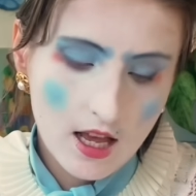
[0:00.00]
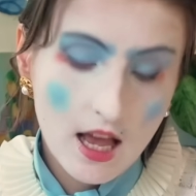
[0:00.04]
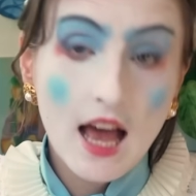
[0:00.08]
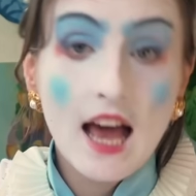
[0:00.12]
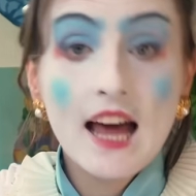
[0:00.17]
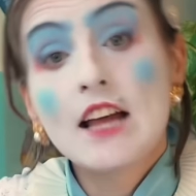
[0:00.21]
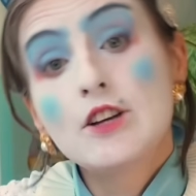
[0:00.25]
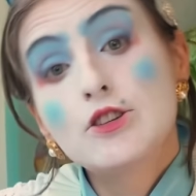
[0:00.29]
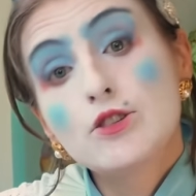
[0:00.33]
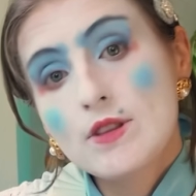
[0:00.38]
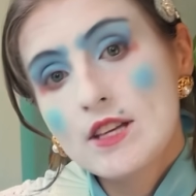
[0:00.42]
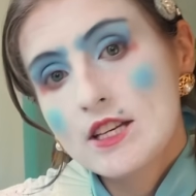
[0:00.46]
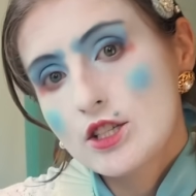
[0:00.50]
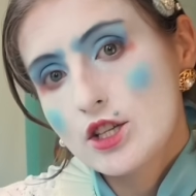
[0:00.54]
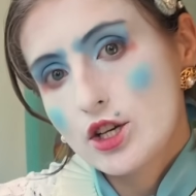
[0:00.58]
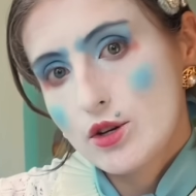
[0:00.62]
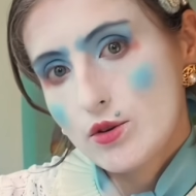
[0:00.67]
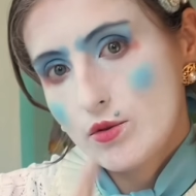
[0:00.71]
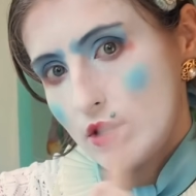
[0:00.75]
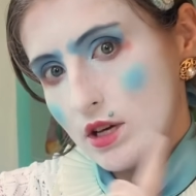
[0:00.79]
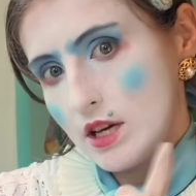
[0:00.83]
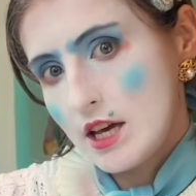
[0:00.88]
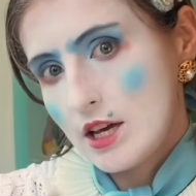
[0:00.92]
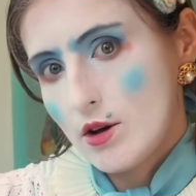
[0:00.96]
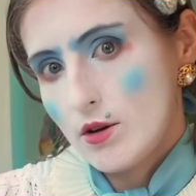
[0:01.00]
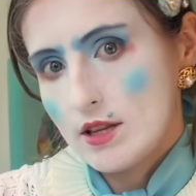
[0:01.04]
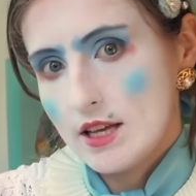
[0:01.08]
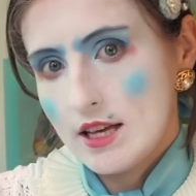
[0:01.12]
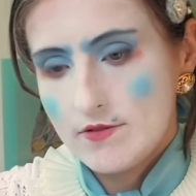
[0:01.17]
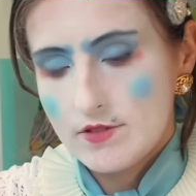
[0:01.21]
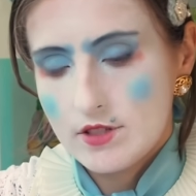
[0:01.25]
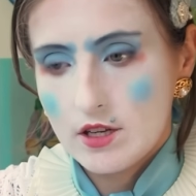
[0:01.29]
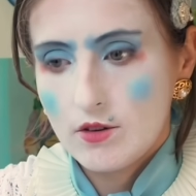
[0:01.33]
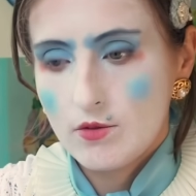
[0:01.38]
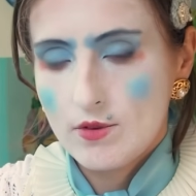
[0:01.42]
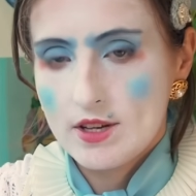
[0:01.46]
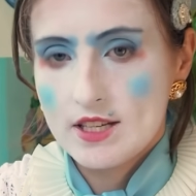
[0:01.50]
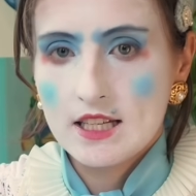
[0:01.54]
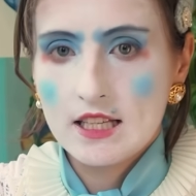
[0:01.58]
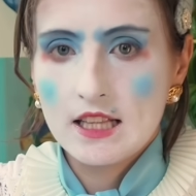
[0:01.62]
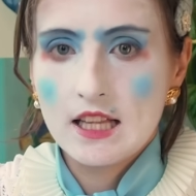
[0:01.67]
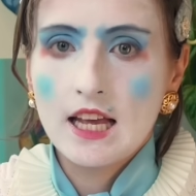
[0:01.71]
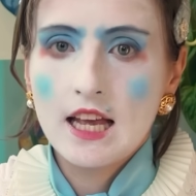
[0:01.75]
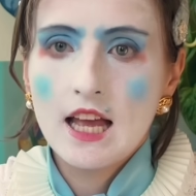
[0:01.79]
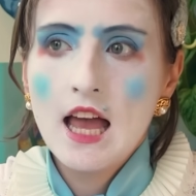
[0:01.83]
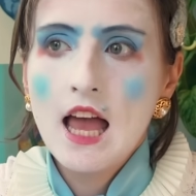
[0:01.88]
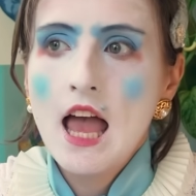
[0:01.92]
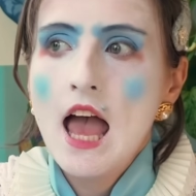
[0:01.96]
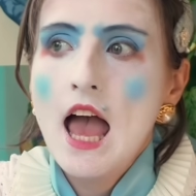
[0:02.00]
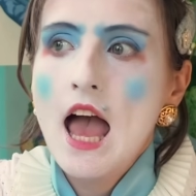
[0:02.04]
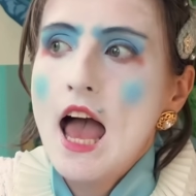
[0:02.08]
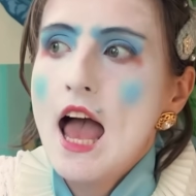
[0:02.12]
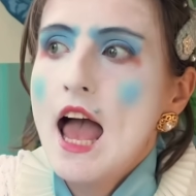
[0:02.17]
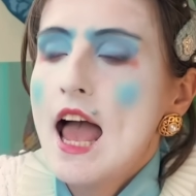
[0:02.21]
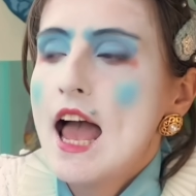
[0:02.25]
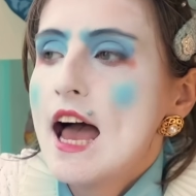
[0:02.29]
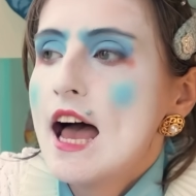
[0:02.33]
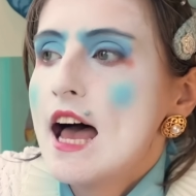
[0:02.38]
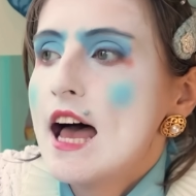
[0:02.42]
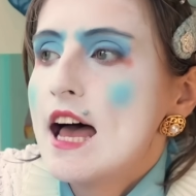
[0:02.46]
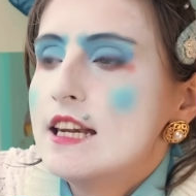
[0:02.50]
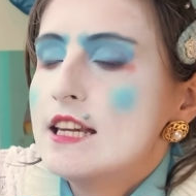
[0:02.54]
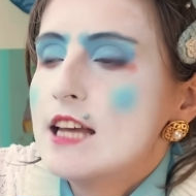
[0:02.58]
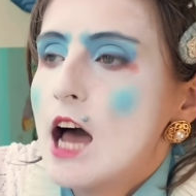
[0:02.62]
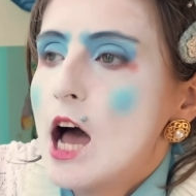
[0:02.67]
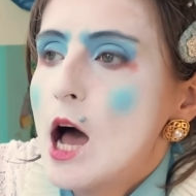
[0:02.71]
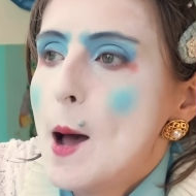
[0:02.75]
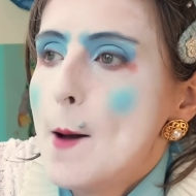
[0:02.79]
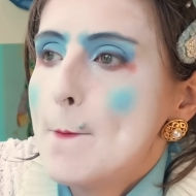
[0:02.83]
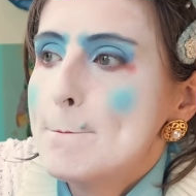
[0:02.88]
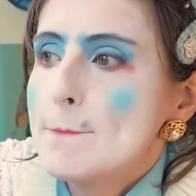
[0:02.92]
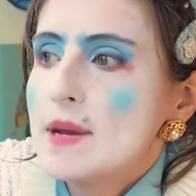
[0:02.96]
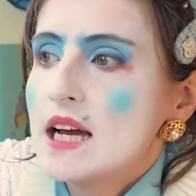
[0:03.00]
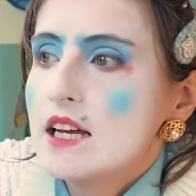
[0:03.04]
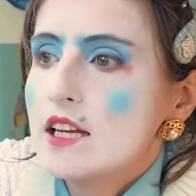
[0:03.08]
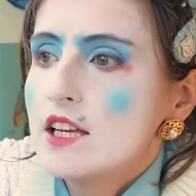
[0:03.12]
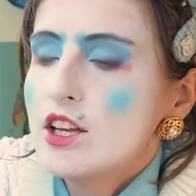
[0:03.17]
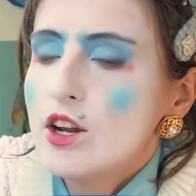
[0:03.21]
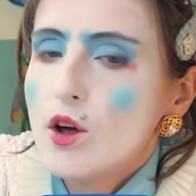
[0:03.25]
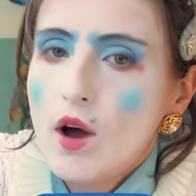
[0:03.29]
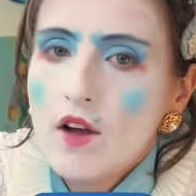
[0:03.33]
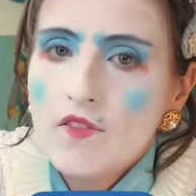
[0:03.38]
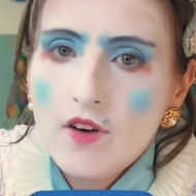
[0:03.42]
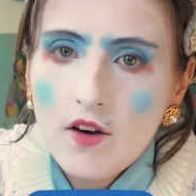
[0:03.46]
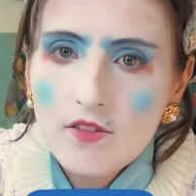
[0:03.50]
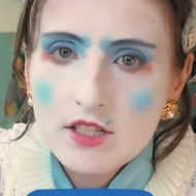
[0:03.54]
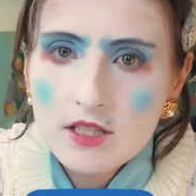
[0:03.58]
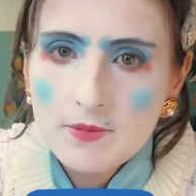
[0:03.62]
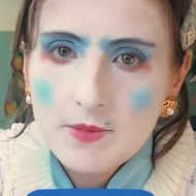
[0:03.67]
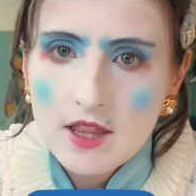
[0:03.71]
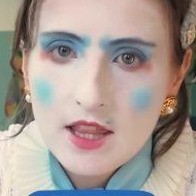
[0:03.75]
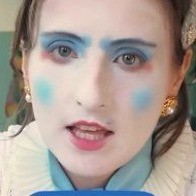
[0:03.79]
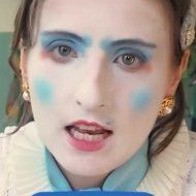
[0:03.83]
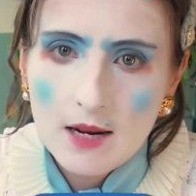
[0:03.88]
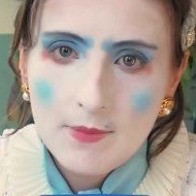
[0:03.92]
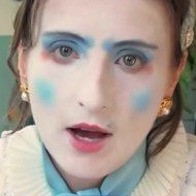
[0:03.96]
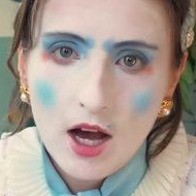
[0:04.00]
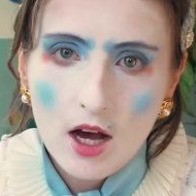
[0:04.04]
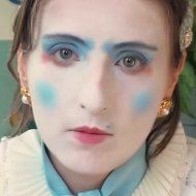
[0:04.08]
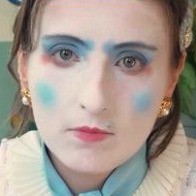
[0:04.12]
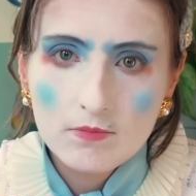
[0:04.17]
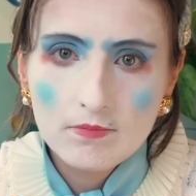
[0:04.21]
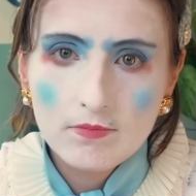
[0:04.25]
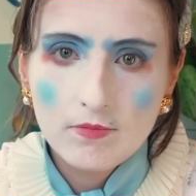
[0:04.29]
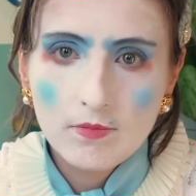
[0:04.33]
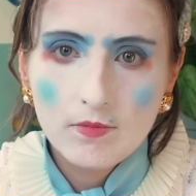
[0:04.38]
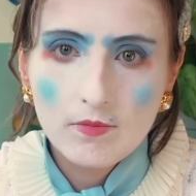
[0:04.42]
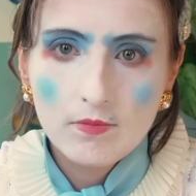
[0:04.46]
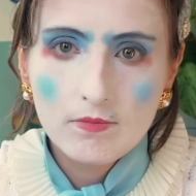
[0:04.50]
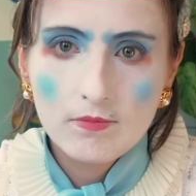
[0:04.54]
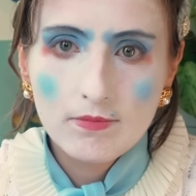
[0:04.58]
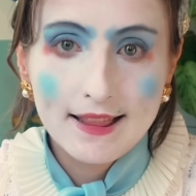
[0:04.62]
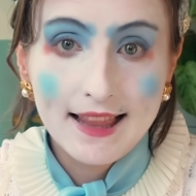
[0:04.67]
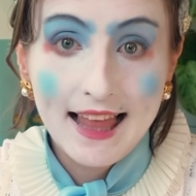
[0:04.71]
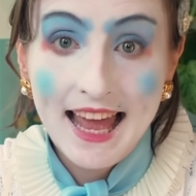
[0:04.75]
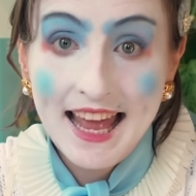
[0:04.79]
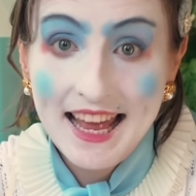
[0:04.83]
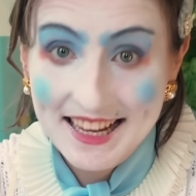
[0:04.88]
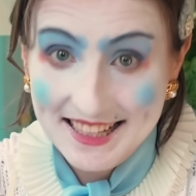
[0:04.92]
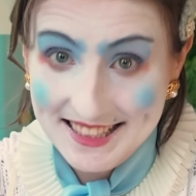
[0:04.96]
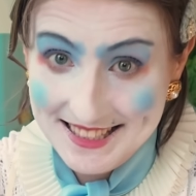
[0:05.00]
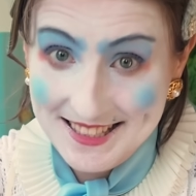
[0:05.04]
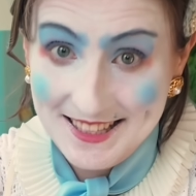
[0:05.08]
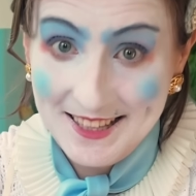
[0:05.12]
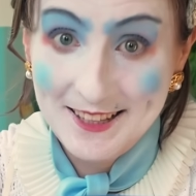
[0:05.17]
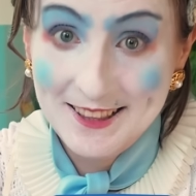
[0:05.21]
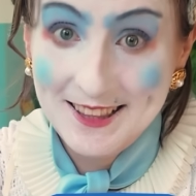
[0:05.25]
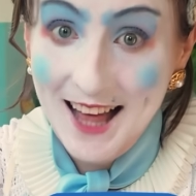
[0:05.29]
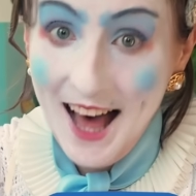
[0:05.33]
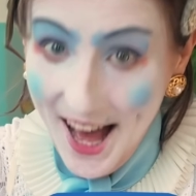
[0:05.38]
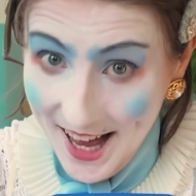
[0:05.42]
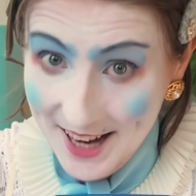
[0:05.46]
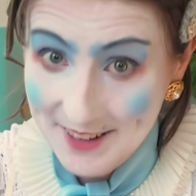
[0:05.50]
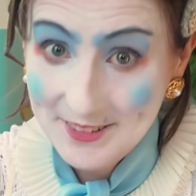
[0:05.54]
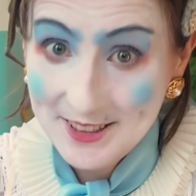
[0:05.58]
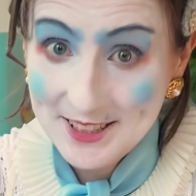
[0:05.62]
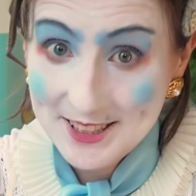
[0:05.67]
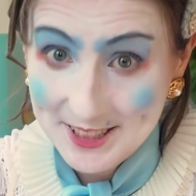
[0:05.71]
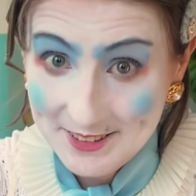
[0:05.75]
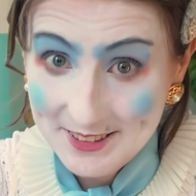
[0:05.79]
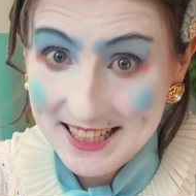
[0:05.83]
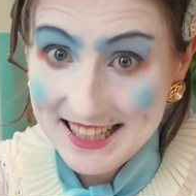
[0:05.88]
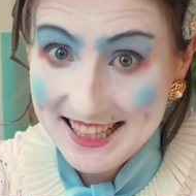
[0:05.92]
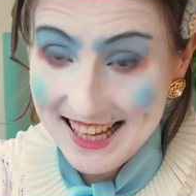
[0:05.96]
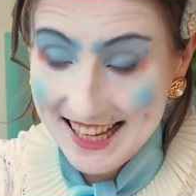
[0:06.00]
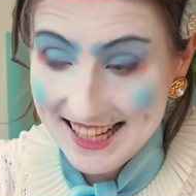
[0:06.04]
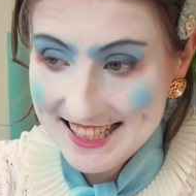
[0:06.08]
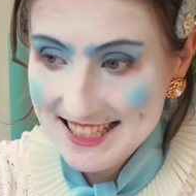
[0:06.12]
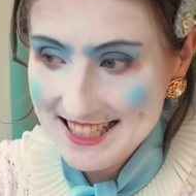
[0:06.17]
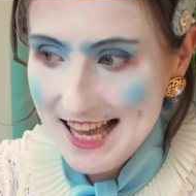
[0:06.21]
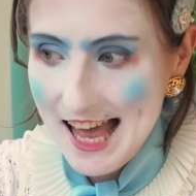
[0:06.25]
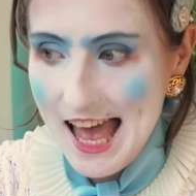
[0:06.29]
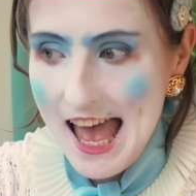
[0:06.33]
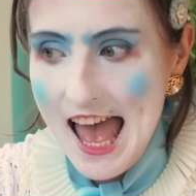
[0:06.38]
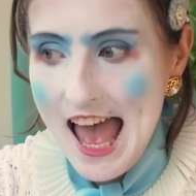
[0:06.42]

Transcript: And I drew these cute ginkgo leaves recently. And, I've always been thinking about plants a lot while doing this.